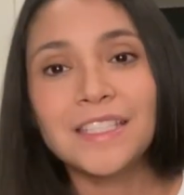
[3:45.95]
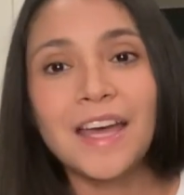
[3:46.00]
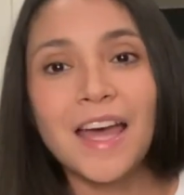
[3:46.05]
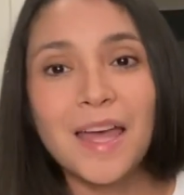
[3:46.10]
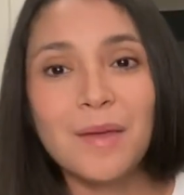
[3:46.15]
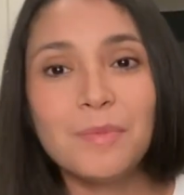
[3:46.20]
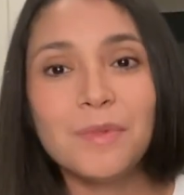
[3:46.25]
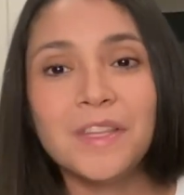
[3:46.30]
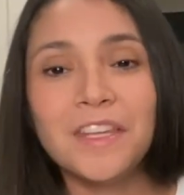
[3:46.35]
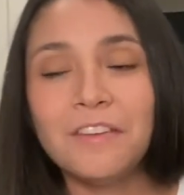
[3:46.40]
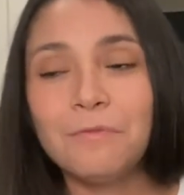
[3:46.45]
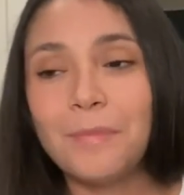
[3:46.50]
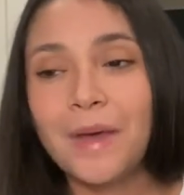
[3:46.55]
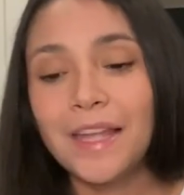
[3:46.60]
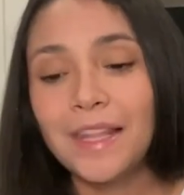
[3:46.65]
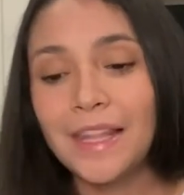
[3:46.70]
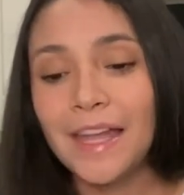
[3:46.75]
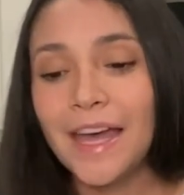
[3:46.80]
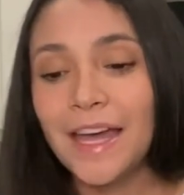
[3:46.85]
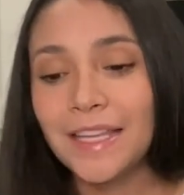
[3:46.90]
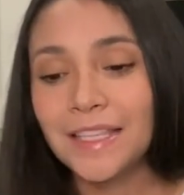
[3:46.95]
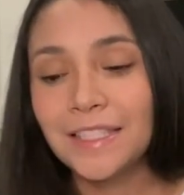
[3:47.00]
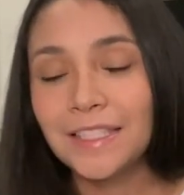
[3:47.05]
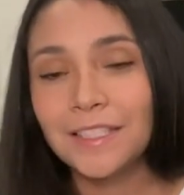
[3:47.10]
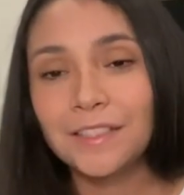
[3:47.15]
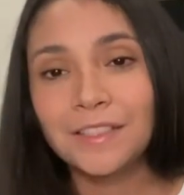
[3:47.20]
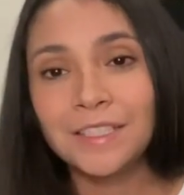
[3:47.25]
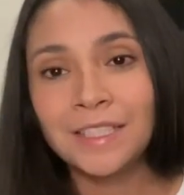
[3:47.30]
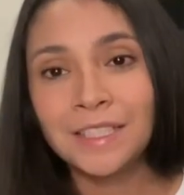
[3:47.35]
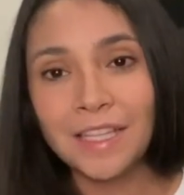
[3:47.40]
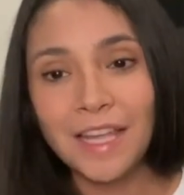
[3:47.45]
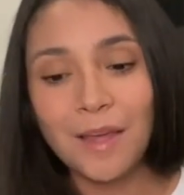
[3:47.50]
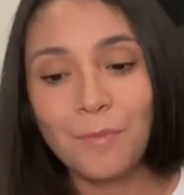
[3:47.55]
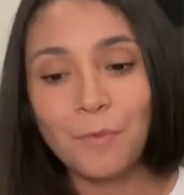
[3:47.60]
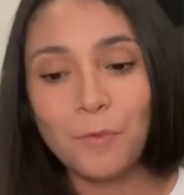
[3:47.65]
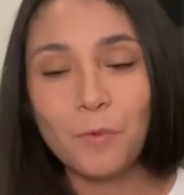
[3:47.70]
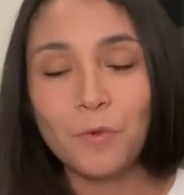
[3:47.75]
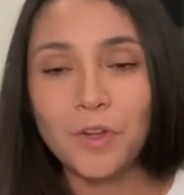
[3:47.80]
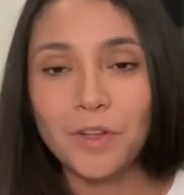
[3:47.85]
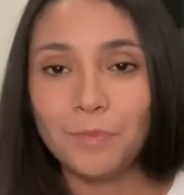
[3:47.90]
I believe my last step
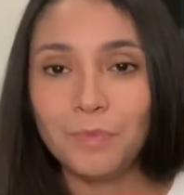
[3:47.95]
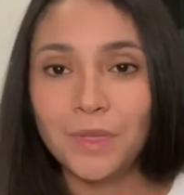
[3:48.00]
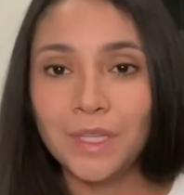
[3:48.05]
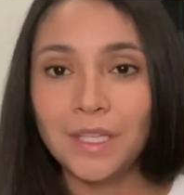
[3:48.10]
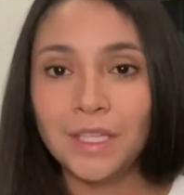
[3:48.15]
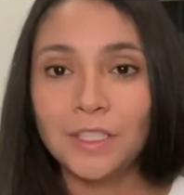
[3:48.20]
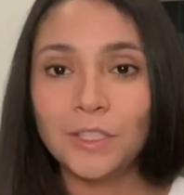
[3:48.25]
would be